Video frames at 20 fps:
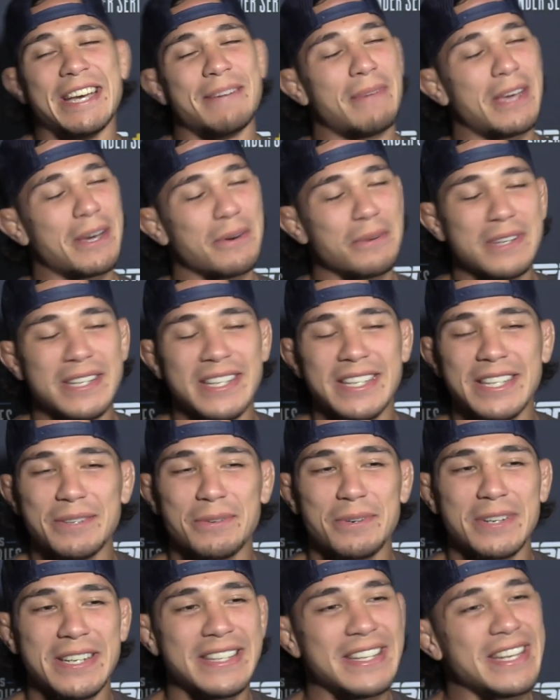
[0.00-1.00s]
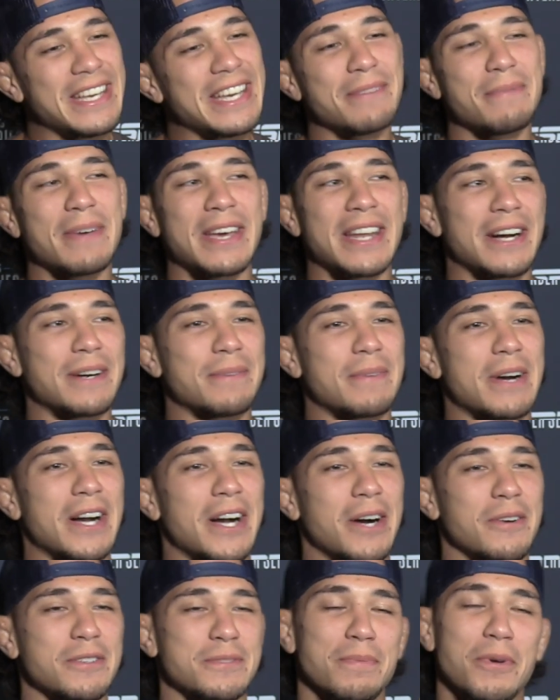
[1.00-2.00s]
man, when he when he did, man, I,
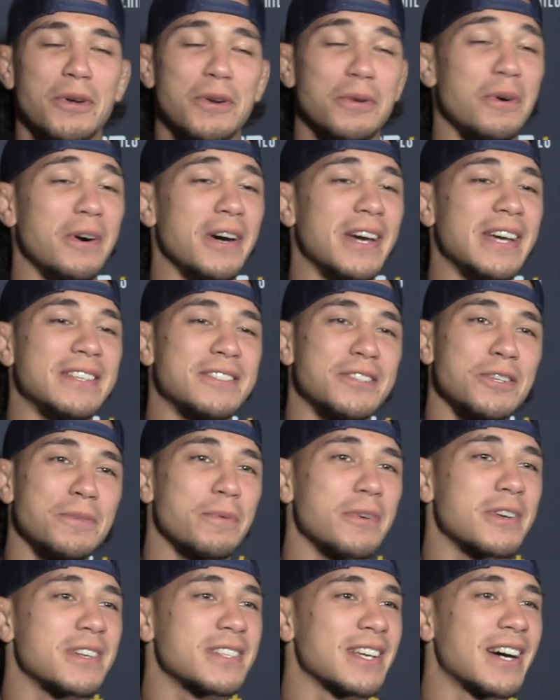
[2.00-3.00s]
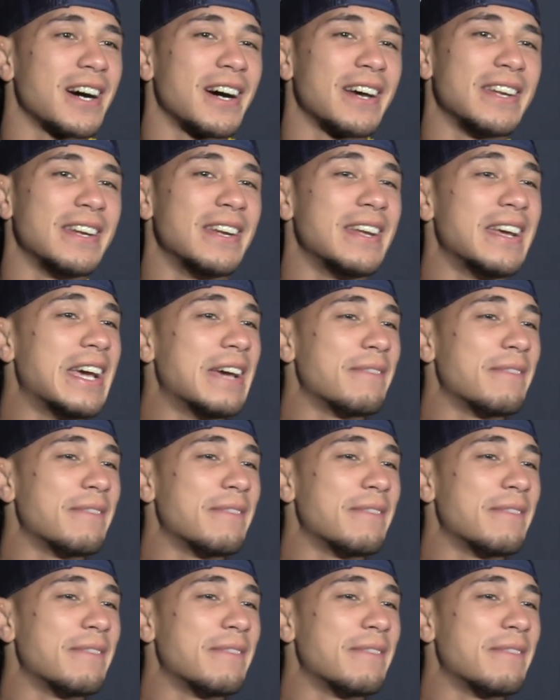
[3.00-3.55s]
I was blown away, super excited.